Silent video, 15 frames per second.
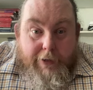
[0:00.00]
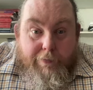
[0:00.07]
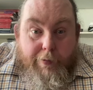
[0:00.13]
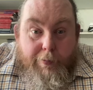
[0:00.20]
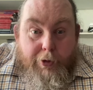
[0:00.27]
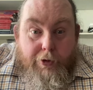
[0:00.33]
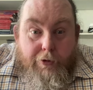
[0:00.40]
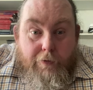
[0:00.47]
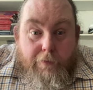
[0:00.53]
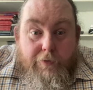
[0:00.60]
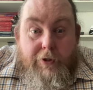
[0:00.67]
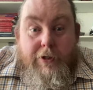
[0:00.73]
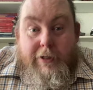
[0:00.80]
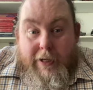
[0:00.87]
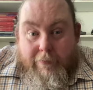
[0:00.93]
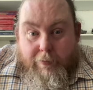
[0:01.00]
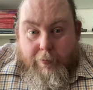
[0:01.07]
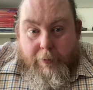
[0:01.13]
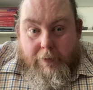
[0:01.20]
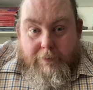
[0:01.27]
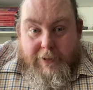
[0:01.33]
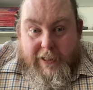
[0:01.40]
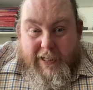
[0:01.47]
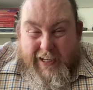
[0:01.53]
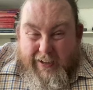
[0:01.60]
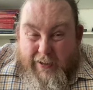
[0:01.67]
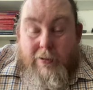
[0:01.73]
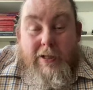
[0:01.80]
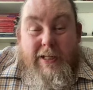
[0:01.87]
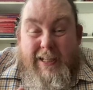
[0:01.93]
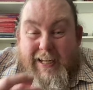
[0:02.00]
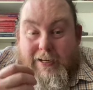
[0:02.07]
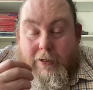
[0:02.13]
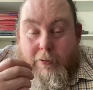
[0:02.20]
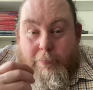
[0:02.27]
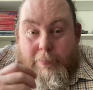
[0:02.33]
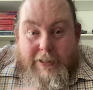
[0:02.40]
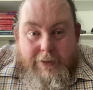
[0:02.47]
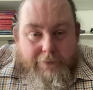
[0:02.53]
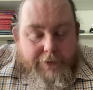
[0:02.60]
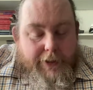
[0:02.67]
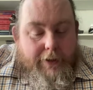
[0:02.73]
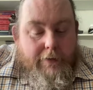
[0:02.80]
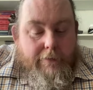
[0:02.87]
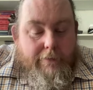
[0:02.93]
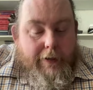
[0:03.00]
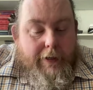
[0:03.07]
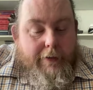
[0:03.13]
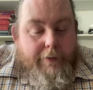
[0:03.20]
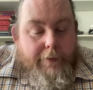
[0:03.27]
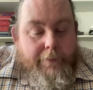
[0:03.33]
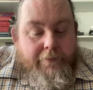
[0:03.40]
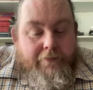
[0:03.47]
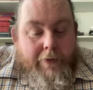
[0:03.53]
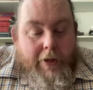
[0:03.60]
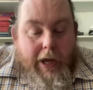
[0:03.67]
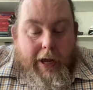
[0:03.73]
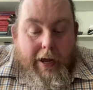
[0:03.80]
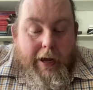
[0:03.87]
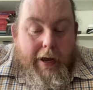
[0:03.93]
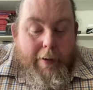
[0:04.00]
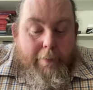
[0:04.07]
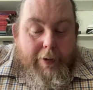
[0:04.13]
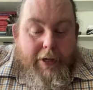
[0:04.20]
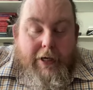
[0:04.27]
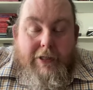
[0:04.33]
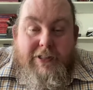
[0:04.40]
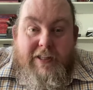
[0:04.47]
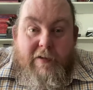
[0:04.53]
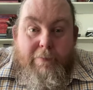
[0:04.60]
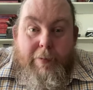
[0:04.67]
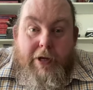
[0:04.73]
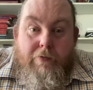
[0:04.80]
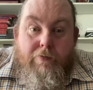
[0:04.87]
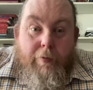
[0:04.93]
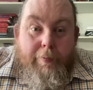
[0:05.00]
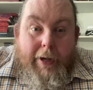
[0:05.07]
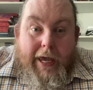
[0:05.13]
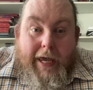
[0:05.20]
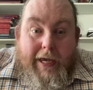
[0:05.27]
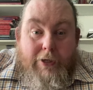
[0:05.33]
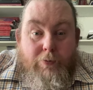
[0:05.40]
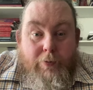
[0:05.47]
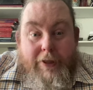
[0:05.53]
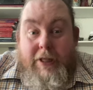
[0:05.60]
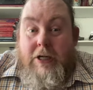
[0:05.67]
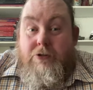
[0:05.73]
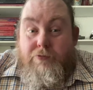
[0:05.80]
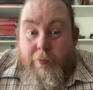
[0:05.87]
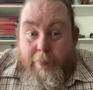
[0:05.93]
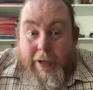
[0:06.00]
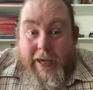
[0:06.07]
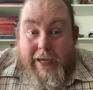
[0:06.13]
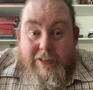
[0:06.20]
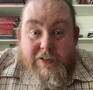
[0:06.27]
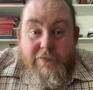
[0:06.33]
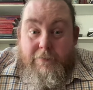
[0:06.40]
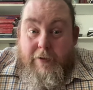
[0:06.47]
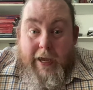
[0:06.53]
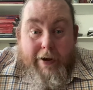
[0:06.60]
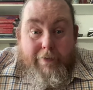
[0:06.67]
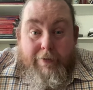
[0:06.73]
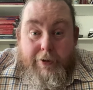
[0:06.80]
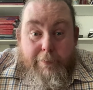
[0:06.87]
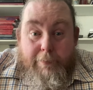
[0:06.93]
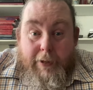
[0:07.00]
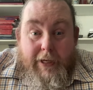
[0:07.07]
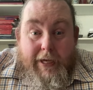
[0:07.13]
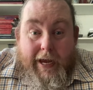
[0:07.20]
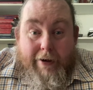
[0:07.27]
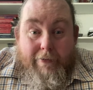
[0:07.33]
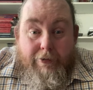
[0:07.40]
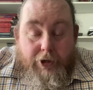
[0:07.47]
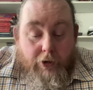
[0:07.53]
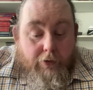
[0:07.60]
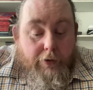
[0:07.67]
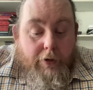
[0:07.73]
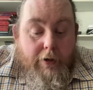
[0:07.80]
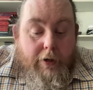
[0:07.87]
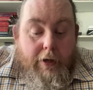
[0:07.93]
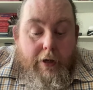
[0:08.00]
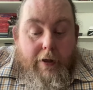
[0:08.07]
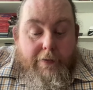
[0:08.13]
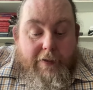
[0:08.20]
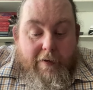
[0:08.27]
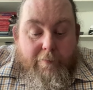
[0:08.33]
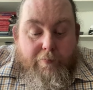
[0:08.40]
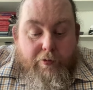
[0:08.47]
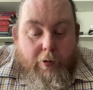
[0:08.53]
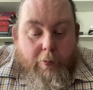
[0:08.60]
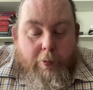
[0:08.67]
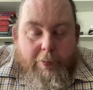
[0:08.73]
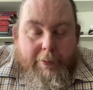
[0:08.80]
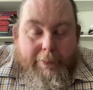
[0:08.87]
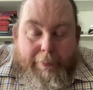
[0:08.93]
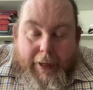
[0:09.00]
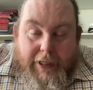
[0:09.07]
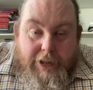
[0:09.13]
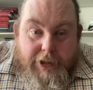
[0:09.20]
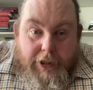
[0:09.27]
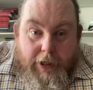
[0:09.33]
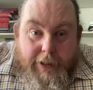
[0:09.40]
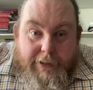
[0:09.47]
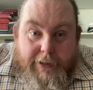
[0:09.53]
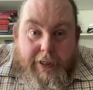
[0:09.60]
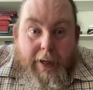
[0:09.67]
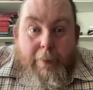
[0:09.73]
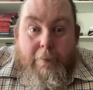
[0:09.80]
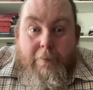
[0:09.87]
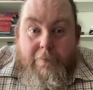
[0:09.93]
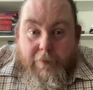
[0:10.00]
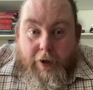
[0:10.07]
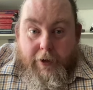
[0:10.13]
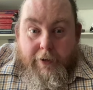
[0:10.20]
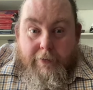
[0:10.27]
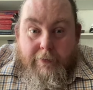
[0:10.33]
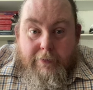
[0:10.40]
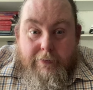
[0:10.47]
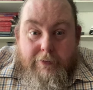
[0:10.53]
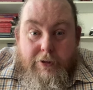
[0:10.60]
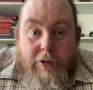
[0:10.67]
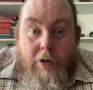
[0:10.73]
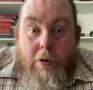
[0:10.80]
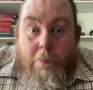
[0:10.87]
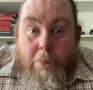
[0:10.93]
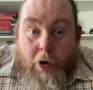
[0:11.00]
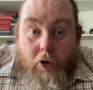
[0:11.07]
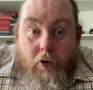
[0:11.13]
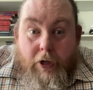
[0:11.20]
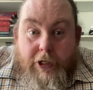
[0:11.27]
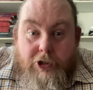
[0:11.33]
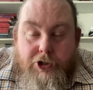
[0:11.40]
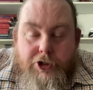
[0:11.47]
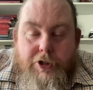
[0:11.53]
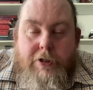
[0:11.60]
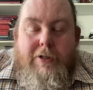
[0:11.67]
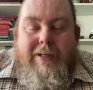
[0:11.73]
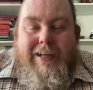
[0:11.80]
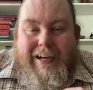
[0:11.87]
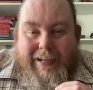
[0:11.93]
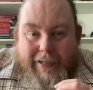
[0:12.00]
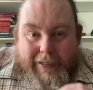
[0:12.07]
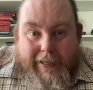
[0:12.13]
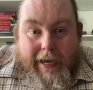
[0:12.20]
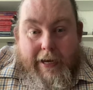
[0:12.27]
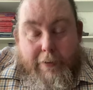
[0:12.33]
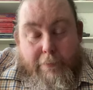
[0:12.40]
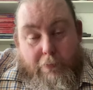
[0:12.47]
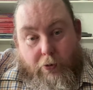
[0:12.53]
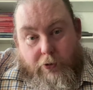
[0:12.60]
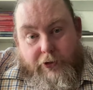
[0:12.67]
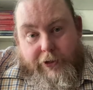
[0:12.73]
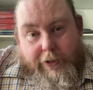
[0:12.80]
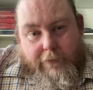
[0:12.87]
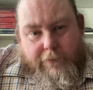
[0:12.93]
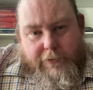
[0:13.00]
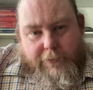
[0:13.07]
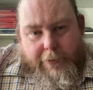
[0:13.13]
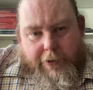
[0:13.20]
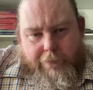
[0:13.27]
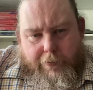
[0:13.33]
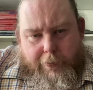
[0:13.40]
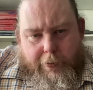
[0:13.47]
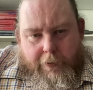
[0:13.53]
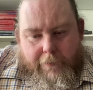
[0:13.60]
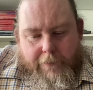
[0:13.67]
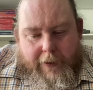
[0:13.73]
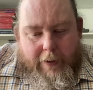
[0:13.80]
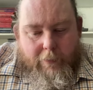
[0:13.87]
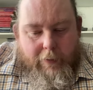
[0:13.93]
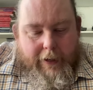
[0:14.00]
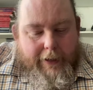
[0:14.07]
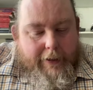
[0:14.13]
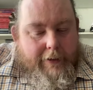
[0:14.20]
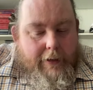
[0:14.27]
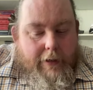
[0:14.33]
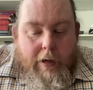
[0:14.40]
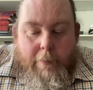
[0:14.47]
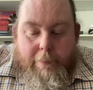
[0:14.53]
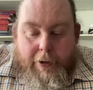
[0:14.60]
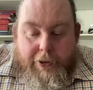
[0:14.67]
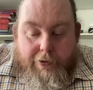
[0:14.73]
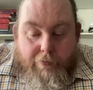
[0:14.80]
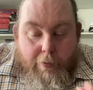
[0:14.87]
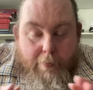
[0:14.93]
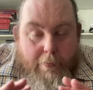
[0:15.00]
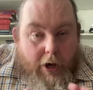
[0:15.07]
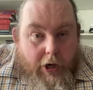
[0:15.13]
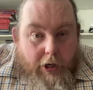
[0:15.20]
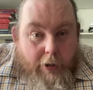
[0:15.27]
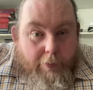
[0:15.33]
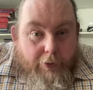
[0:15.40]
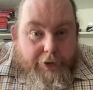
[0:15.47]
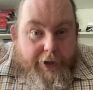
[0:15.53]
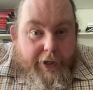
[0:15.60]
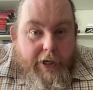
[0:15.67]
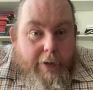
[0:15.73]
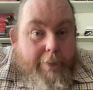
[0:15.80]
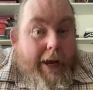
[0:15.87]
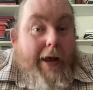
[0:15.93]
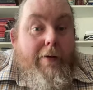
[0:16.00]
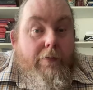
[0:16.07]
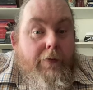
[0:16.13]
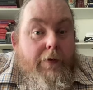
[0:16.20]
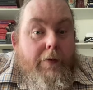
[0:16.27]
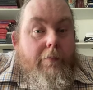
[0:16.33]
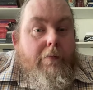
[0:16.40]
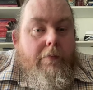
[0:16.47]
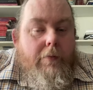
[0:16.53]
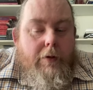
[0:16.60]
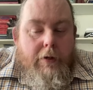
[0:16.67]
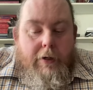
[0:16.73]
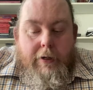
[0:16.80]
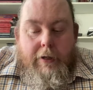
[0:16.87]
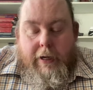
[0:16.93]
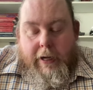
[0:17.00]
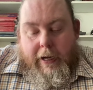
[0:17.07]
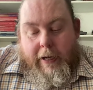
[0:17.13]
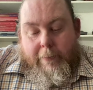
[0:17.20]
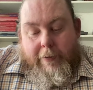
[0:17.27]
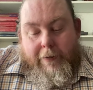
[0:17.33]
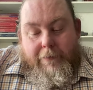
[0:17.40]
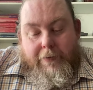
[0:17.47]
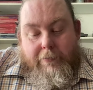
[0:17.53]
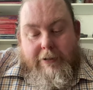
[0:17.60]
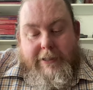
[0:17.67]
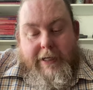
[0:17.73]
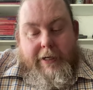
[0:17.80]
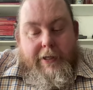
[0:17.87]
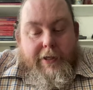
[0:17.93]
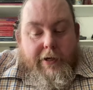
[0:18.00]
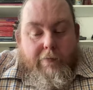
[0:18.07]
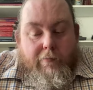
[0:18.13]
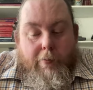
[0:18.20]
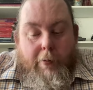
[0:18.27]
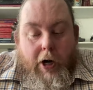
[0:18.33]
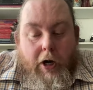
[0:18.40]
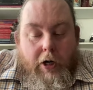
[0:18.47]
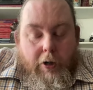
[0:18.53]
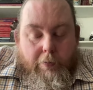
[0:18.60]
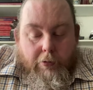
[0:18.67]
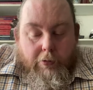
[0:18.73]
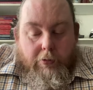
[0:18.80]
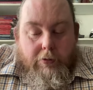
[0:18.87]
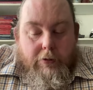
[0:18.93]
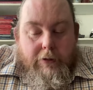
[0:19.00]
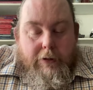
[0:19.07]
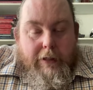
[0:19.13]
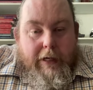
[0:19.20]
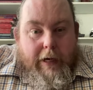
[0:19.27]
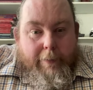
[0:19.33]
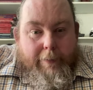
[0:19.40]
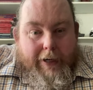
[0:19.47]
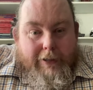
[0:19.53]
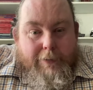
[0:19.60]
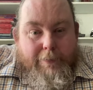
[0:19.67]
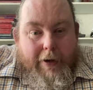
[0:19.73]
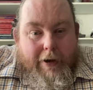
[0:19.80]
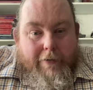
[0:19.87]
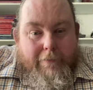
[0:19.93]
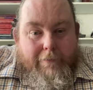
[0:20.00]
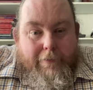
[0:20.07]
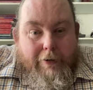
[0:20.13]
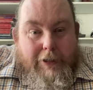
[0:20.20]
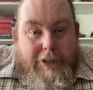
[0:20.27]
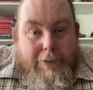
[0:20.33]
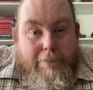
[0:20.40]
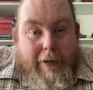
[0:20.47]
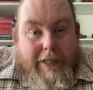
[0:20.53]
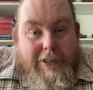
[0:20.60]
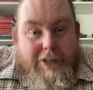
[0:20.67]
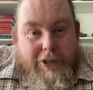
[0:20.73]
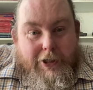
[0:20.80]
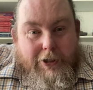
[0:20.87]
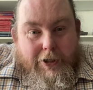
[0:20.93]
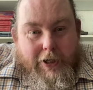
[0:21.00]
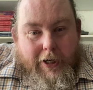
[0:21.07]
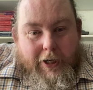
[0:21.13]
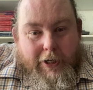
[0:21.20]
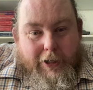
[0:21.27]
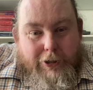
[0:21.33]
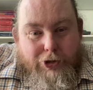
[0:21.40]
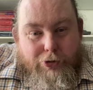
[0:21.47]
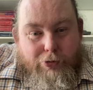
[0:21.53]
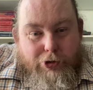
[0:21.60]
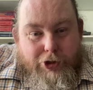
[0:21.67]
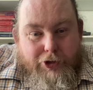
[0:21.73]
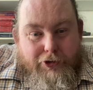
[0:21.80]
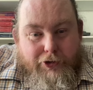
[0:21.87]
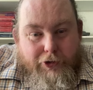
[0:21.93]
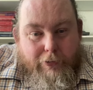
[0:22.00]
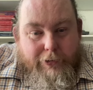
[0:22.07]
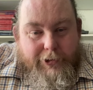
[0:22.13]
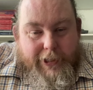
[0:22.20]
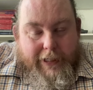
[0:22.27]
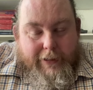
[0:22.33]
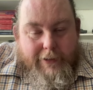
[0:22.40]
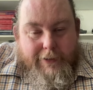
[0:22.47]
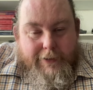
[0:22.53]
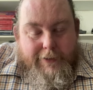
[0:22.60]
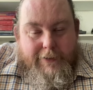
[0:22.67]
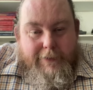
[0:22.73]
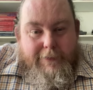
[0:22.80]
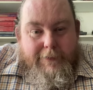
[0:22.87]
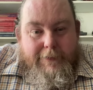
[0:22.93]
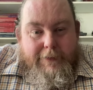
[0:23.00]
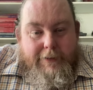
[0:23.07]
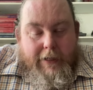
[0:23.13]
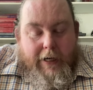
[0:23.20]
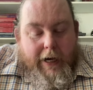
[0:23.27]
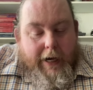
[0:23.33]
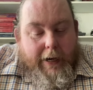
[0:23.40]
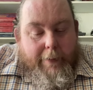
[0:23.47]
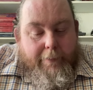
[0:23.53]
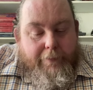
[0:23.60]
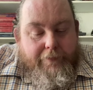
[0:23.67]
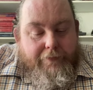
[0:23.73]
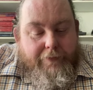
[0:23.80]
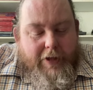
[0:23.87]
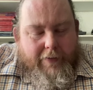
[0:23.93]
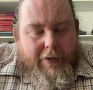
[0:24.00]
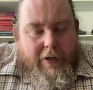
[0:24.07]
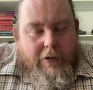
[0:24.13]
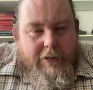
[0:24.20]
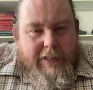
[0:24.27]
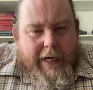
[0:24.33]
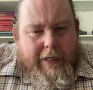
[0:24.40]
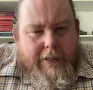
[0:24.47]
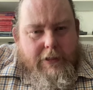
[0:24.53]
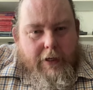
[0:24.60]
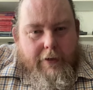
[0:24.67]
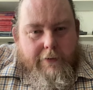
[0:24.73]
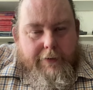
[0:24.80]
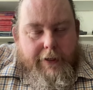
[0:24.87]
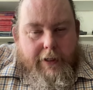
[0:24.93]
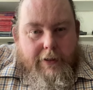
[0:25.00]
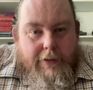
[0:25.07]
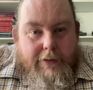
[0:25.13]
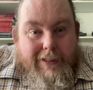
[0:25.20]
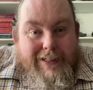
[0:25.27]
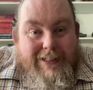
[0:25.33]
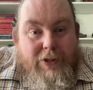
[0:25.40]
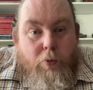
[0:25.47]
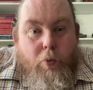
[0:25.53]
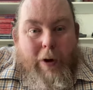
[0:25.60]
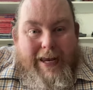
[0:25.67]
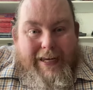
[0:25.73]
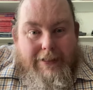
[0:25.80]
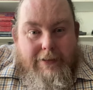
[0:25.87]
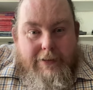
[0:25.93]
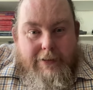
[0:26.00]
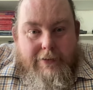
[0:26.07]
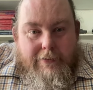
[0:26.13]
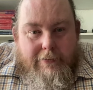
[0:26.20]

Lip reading: removed. That removes a little bit of silver. And because they've been repaired, when those repairs have been carried on, they've probably been tidied up, filed, polished, and again, more silver's been removed that way. But the remarkable thing about them, if there is anything remarkable about a pair of very domestic Georgian salt cellars, and they are tactile things, is the weight.